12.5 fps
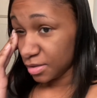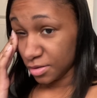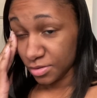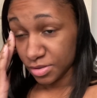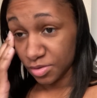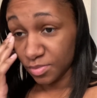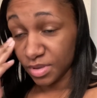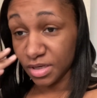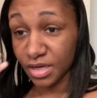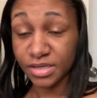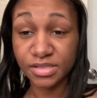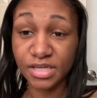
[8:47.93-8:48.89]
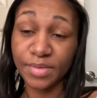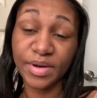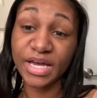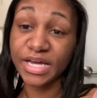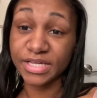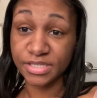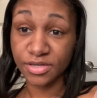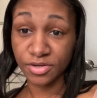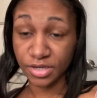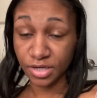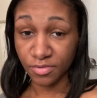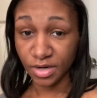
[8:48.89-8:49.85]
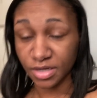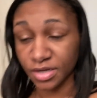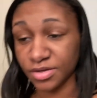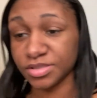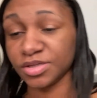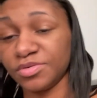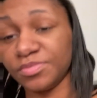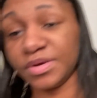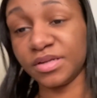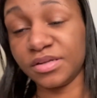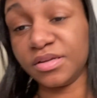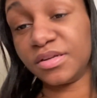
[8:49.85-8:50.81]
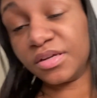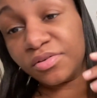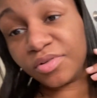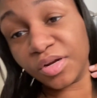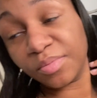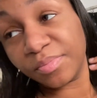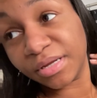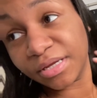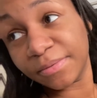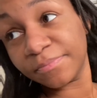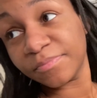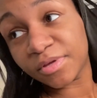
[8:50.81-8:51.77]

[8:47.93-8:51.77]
It'll soon be nighttime. My aunt's cooking right now, so we're about to eat dinner in a minute.